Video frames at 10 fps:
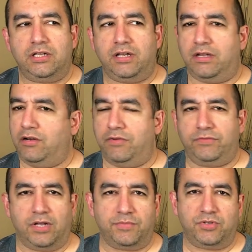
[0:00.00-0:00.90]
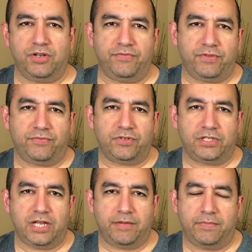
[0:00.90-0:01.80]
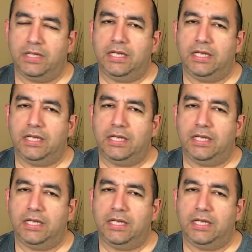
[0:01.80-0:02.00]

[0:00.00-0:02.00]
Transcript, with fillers: I heard Tom Sawyer for the first time,